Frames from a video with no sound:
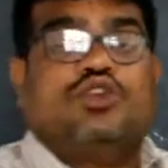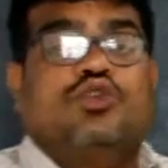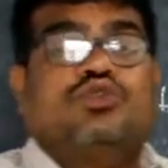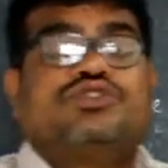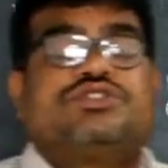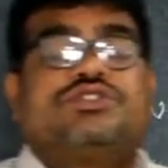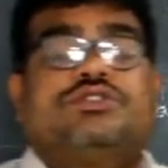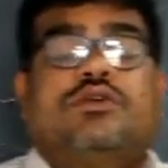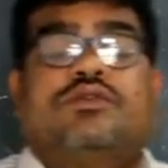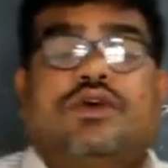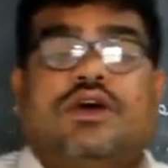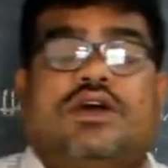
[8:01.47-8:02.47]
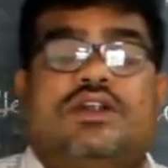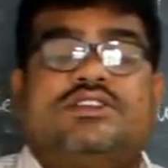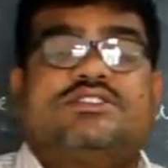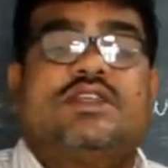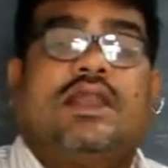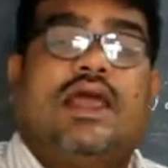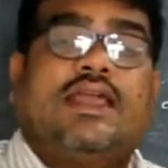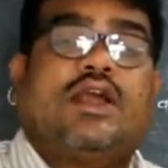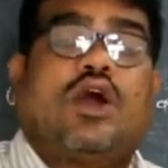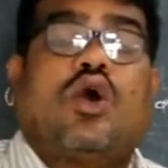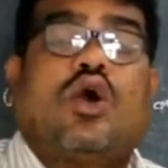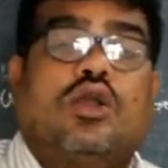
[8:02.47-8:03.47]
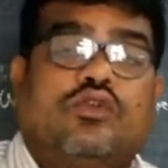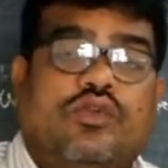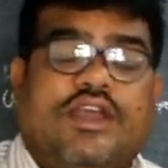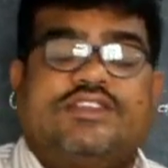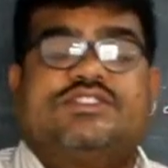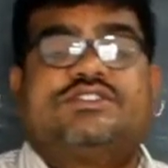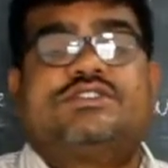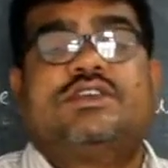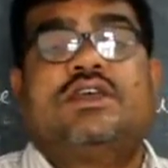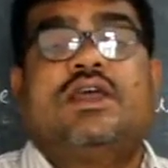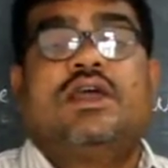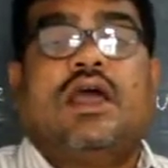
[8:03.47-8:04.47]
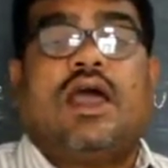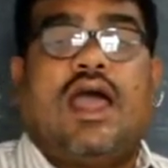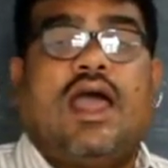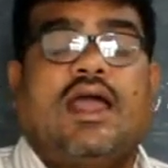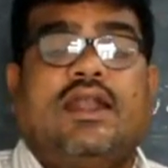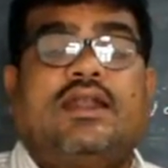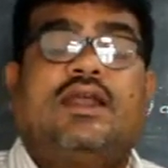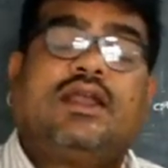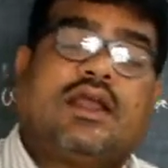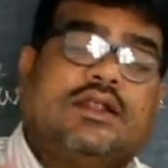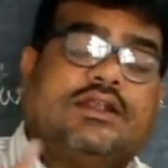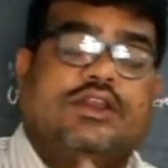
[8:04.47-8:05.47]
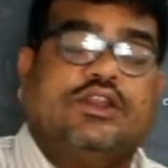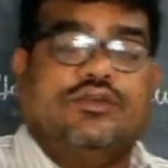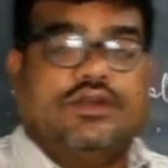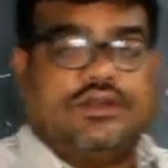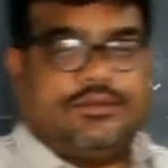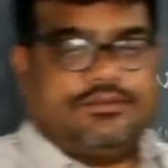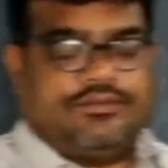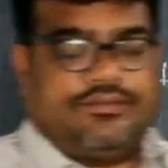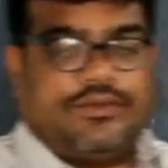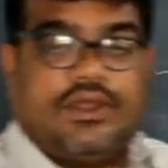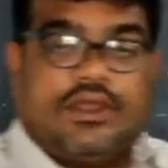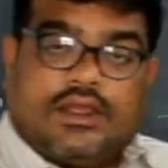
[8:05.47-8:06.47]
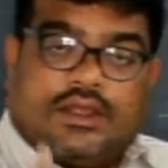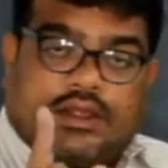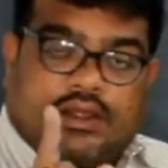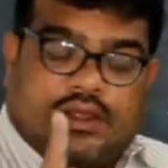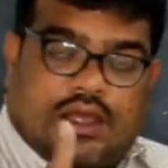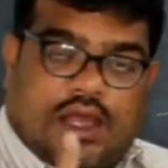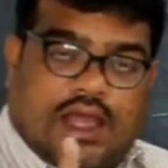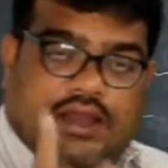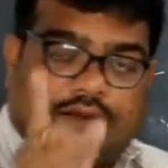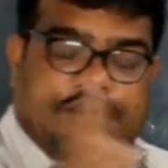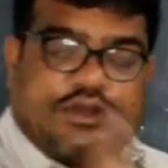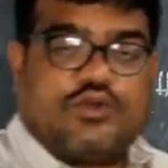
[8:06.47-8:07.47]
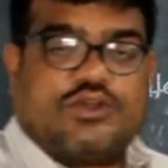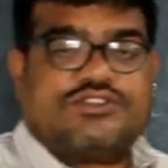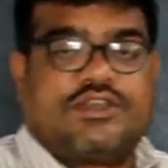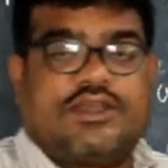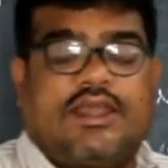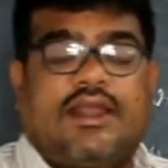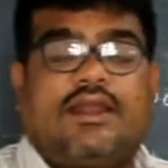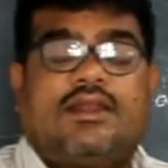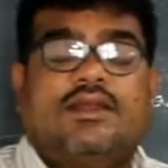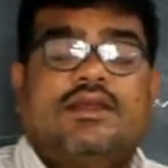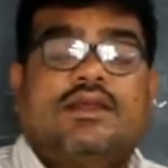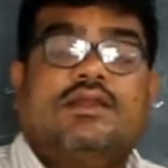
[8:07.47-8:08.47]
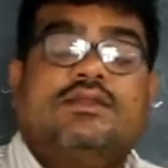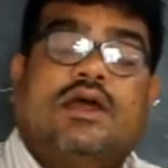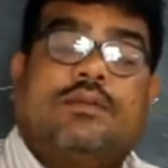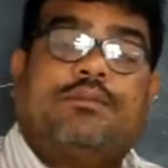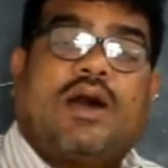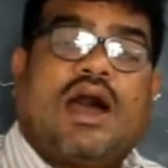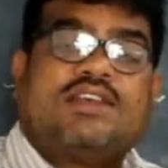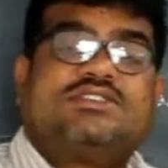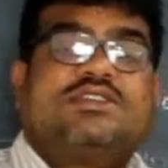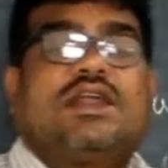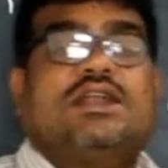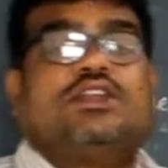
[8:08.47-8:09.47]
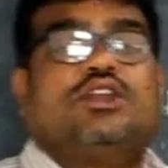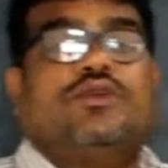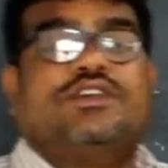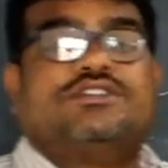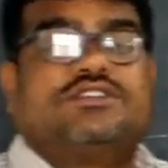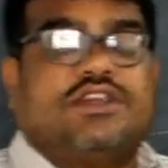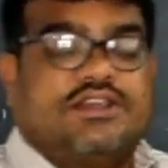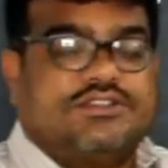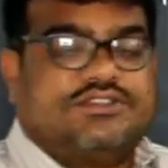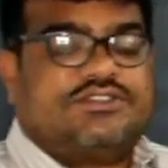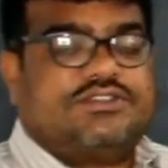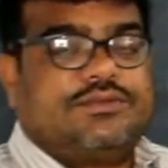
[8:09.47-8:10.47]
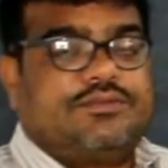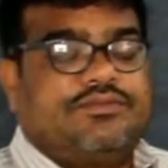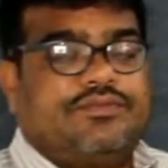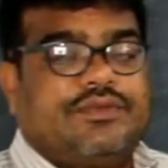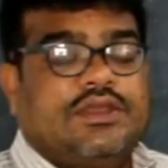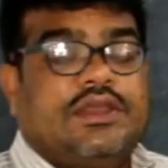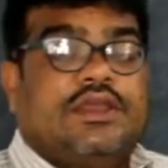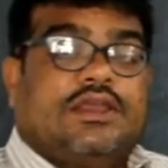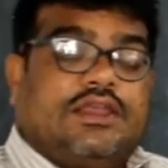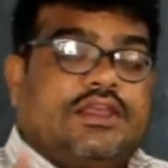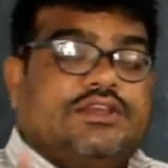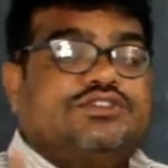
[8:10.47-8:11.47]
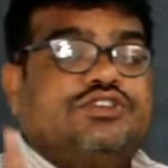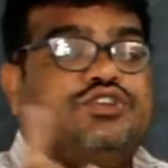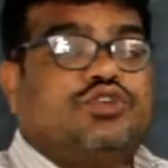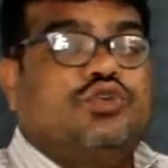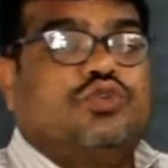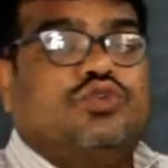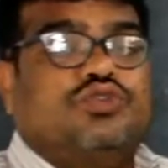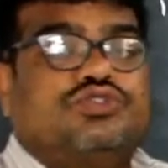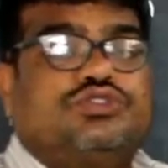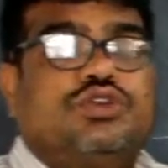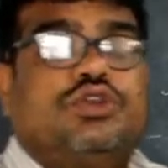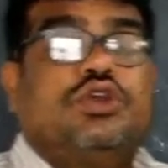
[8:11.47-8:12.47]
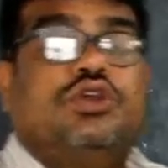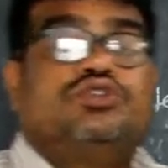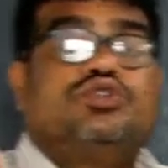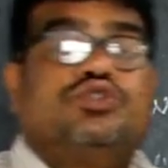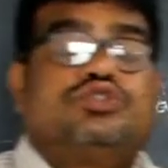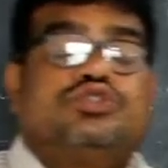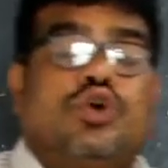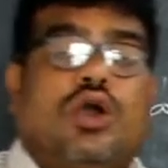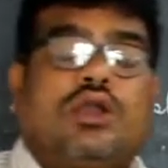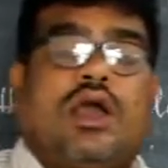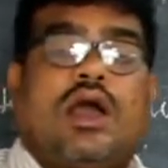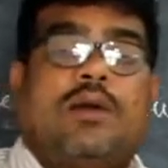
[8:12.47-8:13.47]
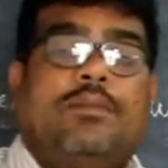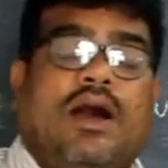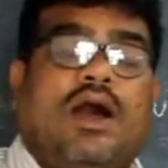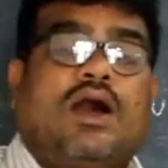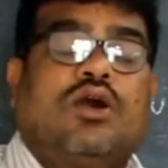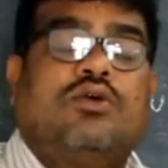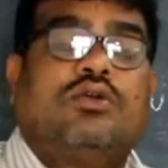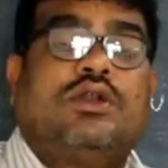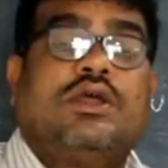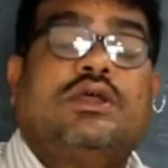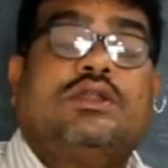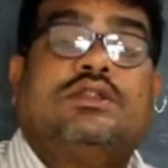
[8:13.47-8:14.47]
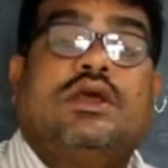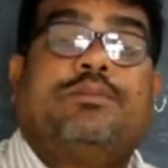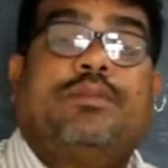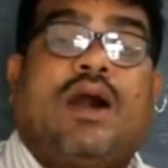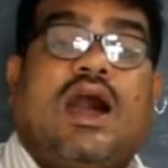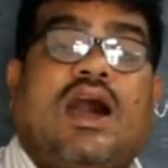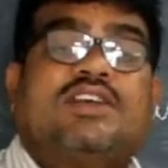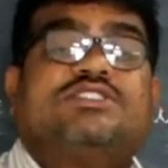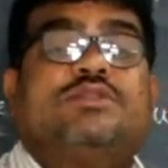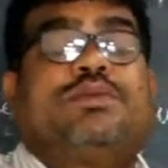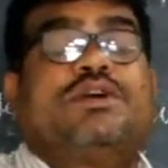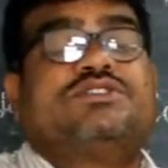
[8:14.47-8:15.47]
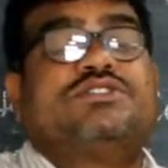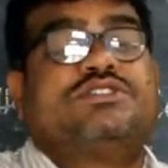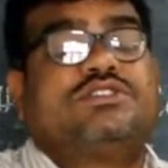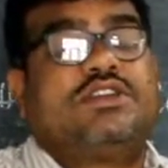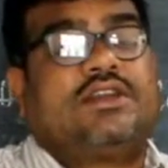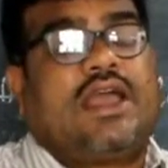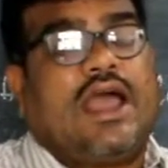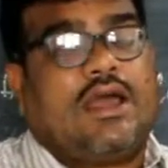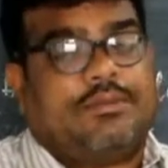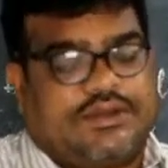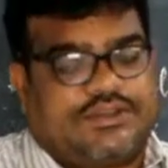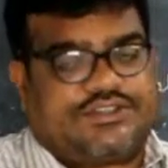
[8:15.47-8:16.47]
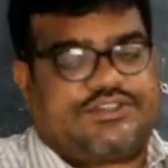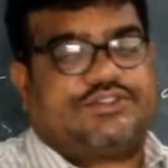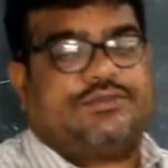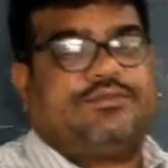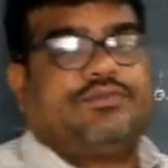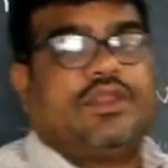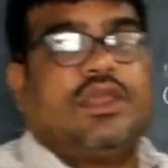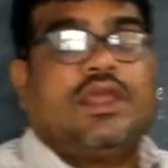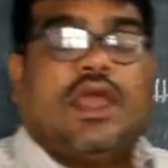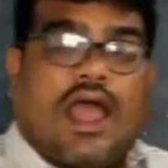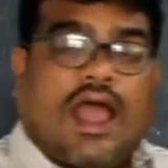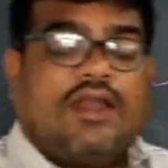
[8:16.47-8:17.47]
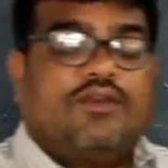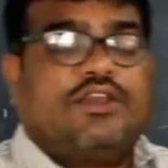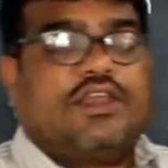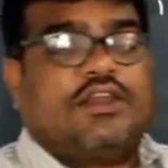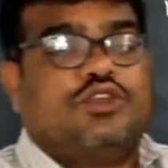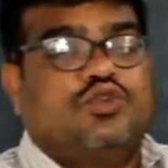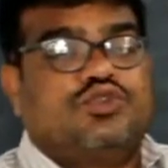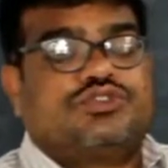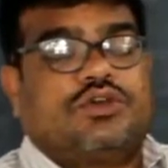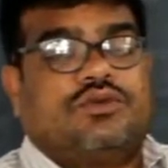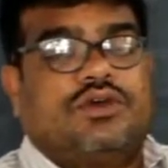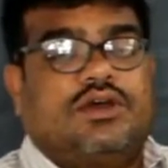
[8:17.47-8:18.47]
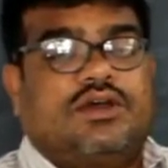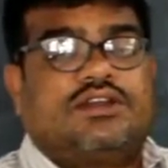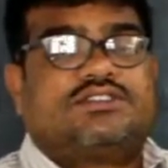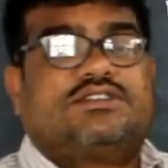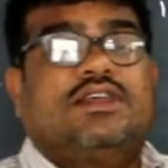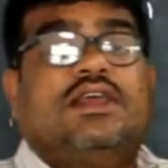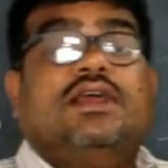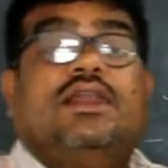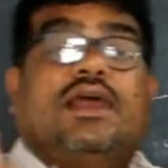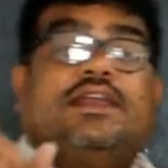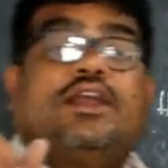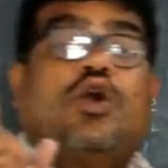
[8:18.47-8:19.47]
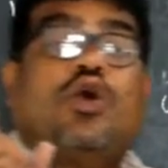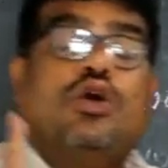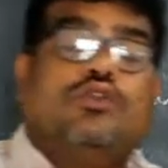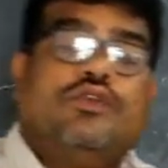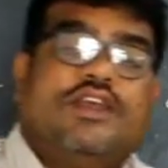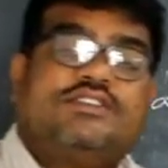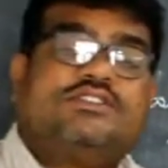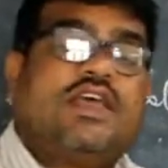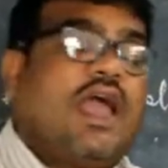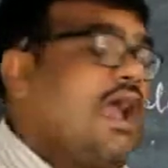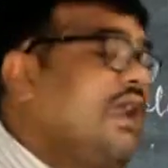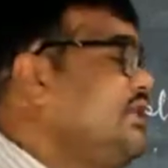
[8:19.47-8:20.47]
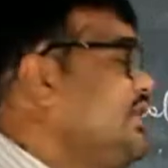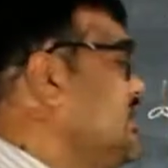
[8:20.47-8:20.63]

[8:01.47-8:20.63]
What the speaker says: use the words like always and continually. I repeat once again, the past continuous tense is used to talk about the past persistent habits, and we can use the words like always and